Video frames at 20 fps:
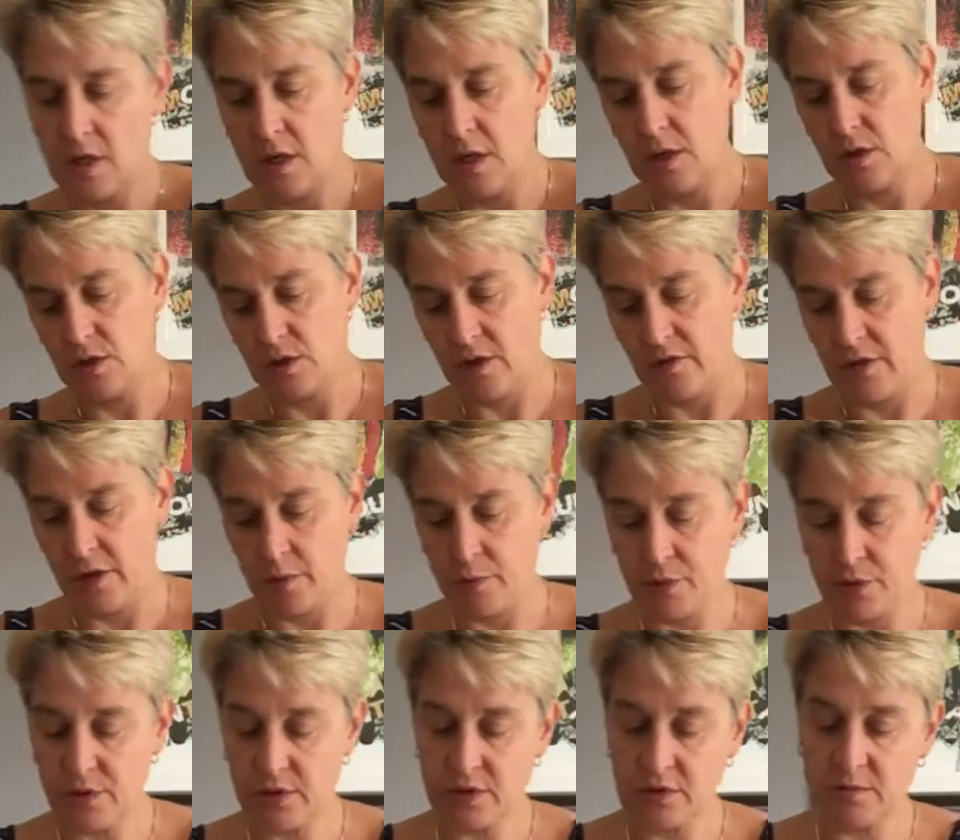So if you
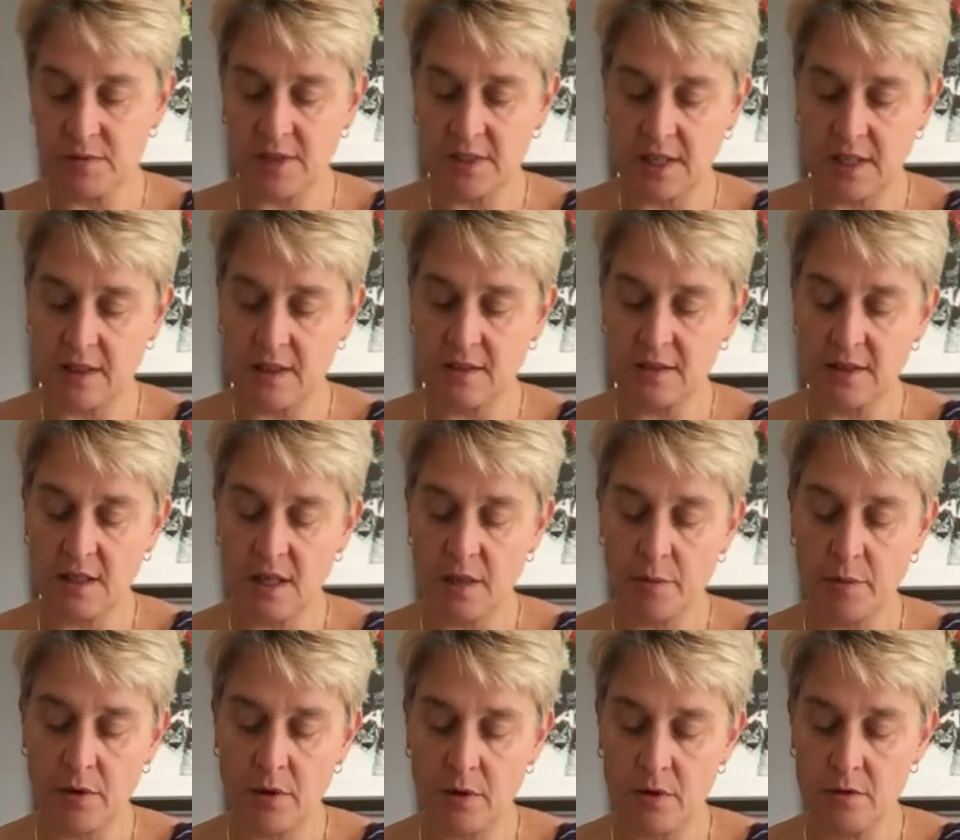put some
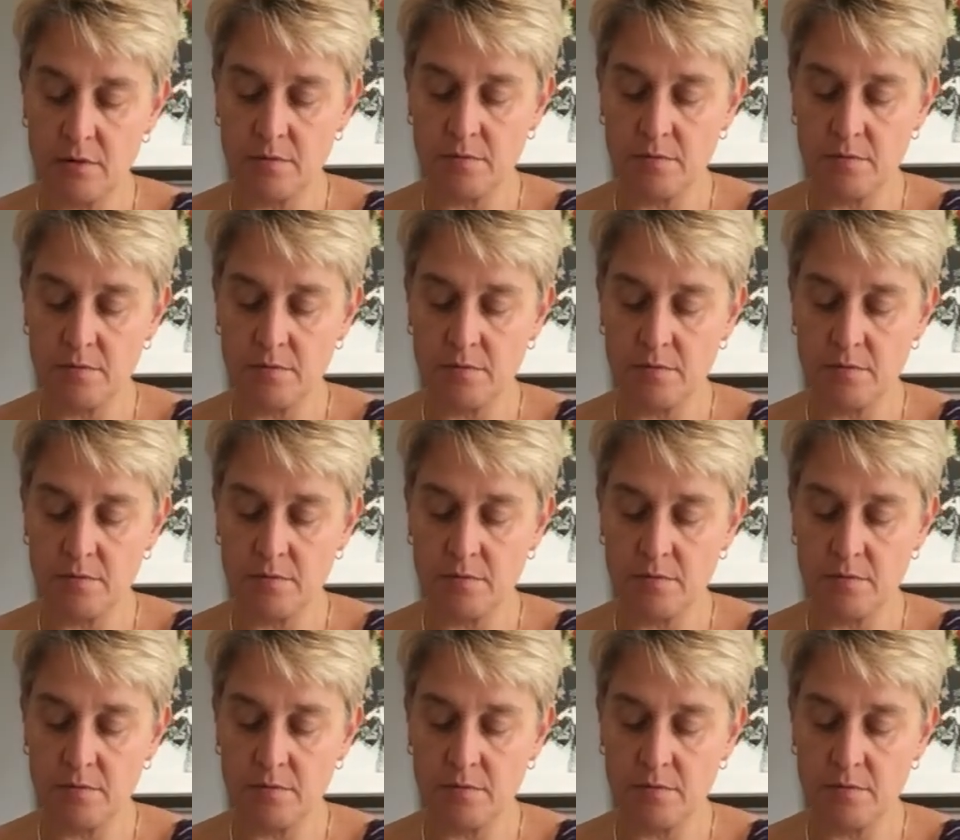sellotape on,